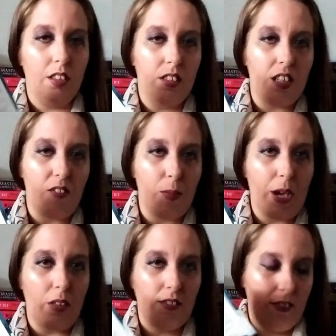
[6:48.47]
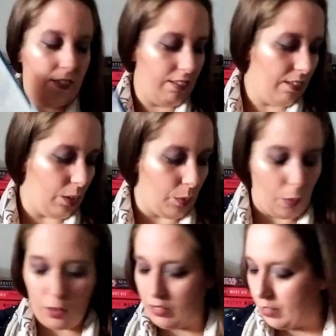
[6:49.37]
stuff about
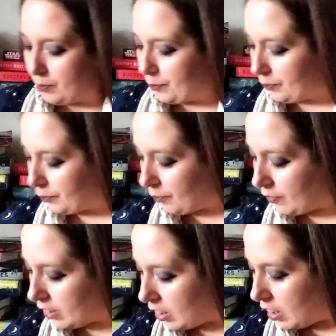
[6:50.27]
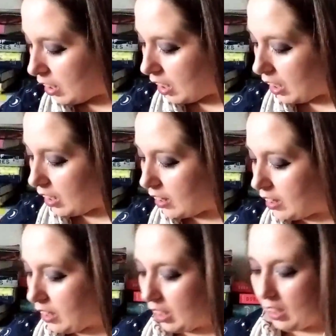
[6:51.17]
Lunicorns. And
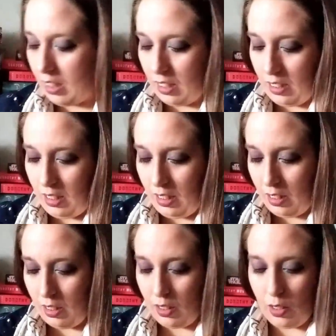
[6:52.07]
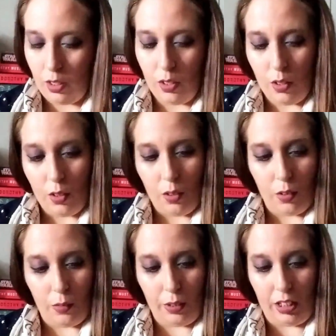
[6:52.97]
then
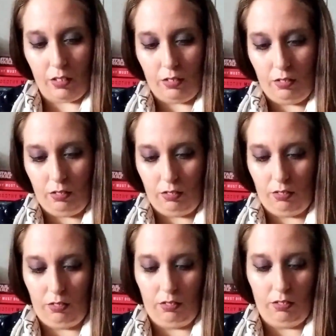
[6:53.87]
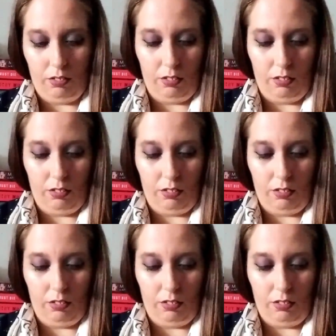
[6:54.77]
we have, ooh,